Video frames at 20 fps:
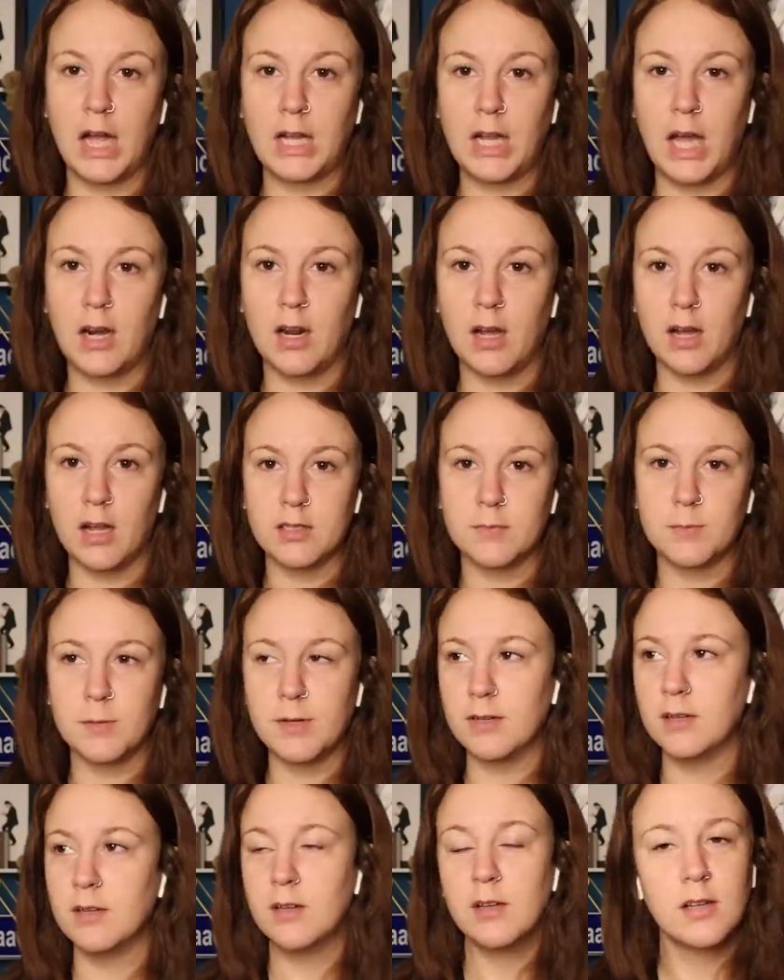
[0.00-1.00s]
I got a
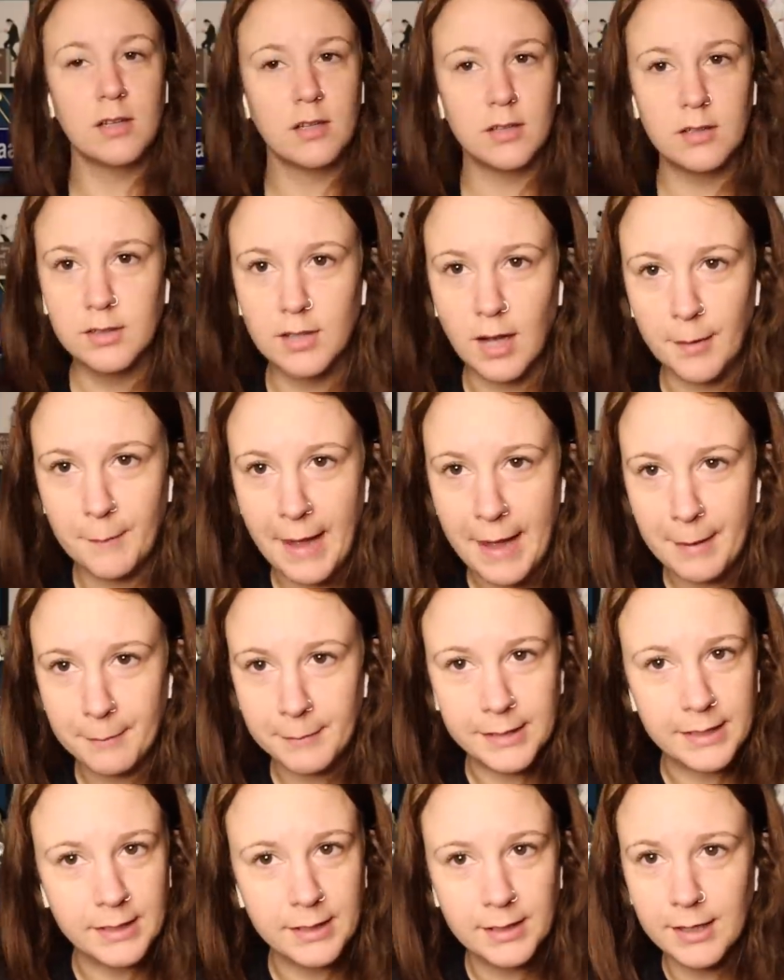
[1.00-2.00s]
husband. Come
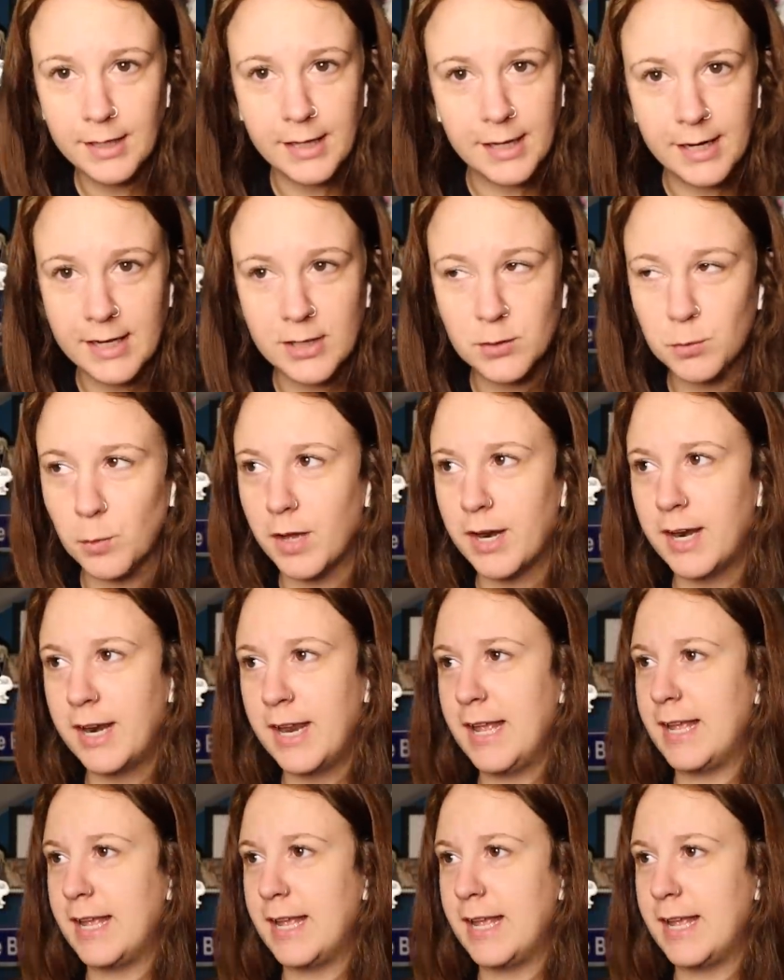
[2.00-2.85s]
at me. It is what it